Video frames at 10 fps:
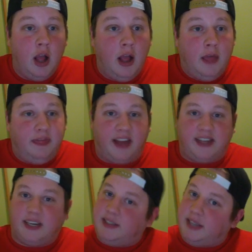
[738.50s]
That deck
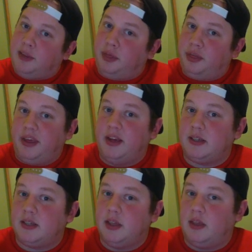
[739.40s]
did things
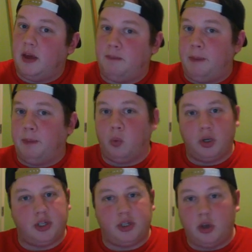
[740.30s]
that people were
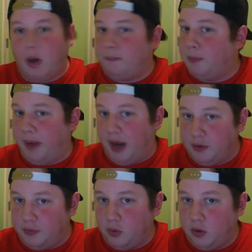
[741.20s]
just not prepared
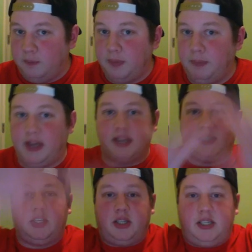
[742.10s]
for because the
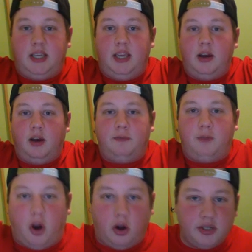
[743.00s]
sea of
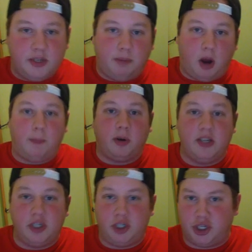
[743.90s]
cards in Pauper is
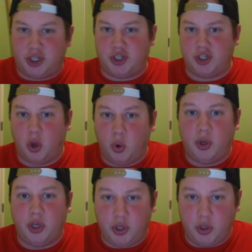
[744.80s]
just so
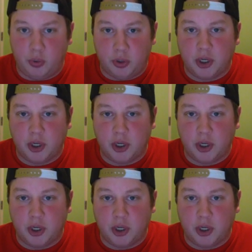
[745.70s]
huge.